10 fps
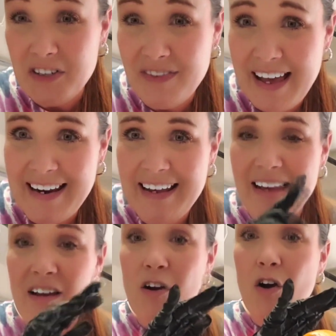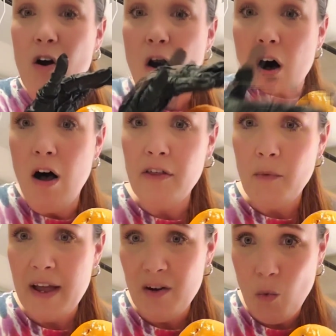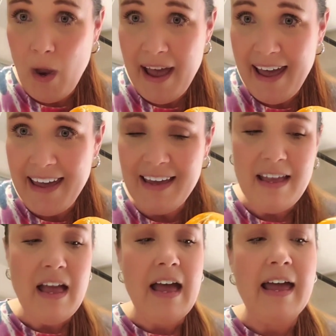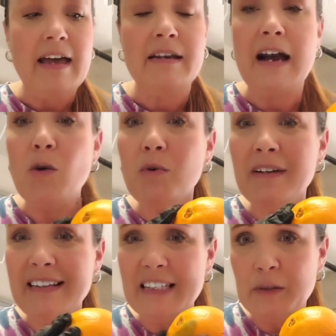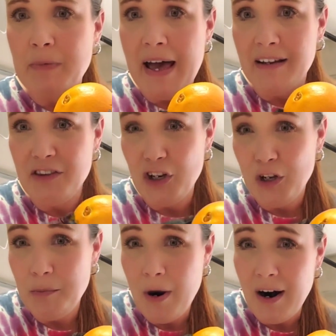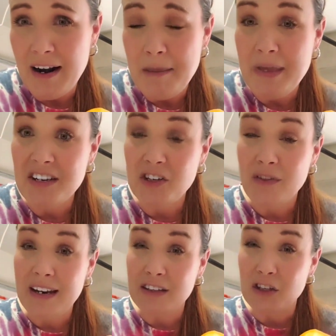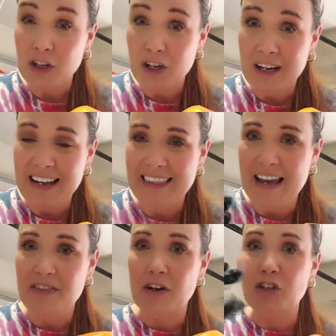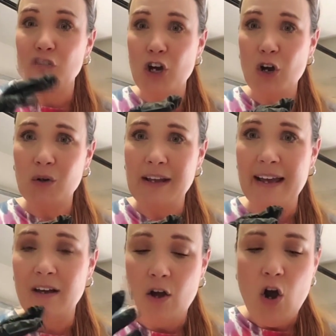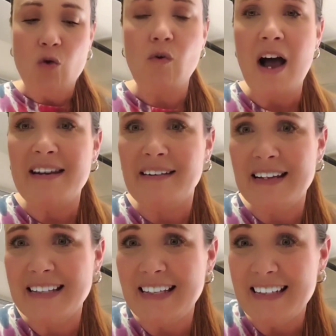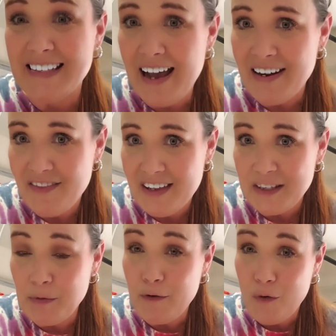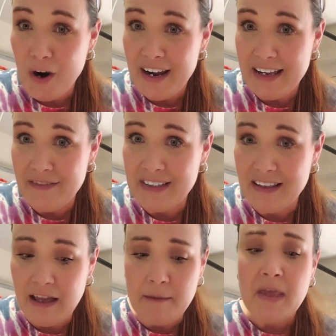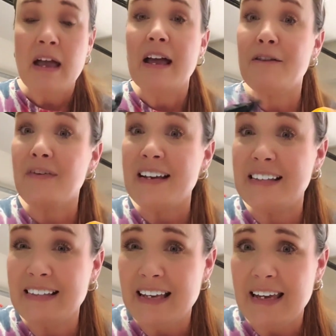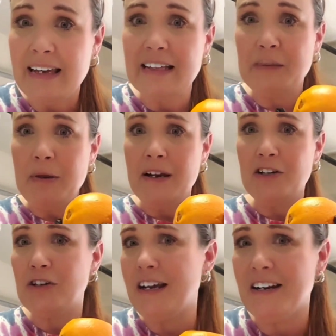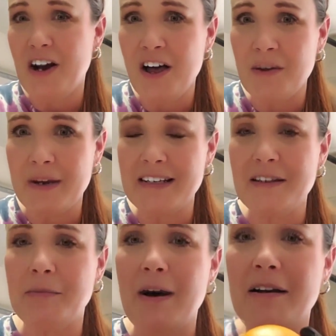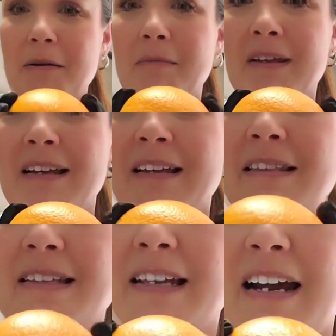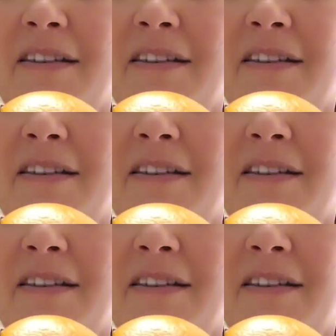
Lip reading: of that all the way away, and I will inspect the good part and make sure that it's good and that there's no like rottenness inside of this before I give it to them. If I see it's penetrated all the way to the bottom, this side